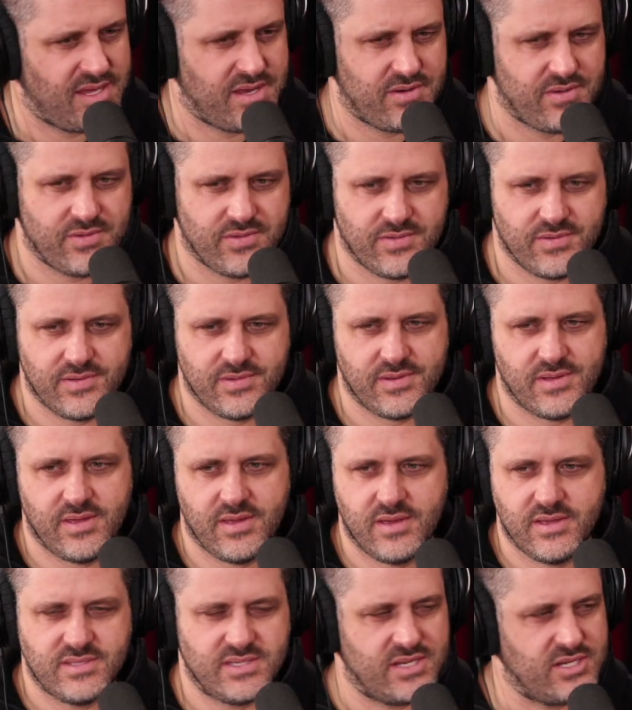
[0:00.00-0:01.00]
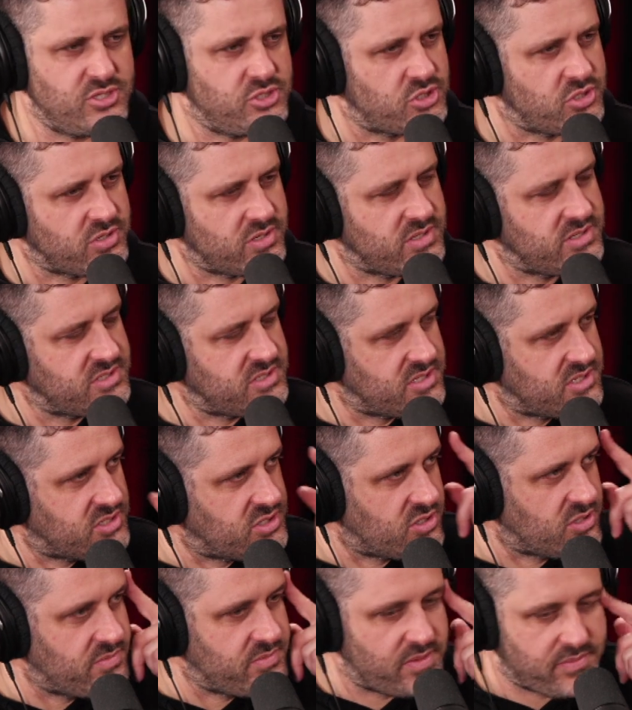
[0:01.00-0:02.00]
I don't. Is that a journalistic
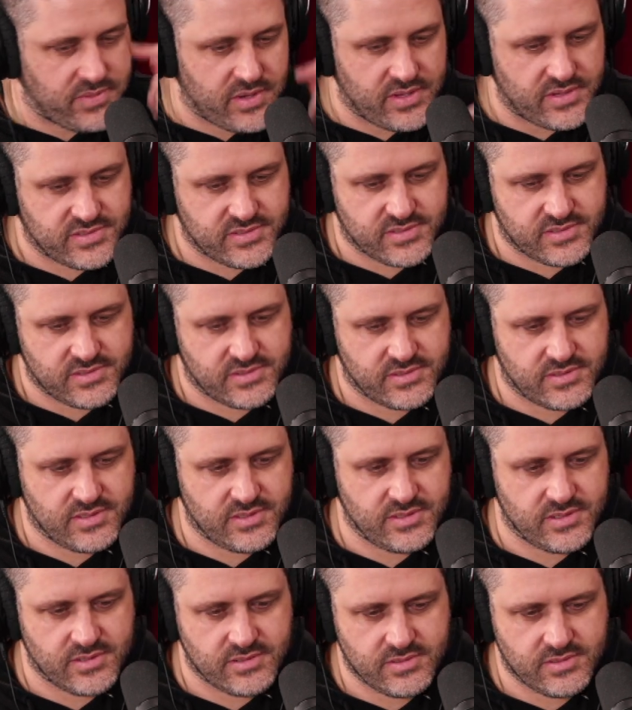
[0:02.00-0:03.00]
term? I'm not clear. It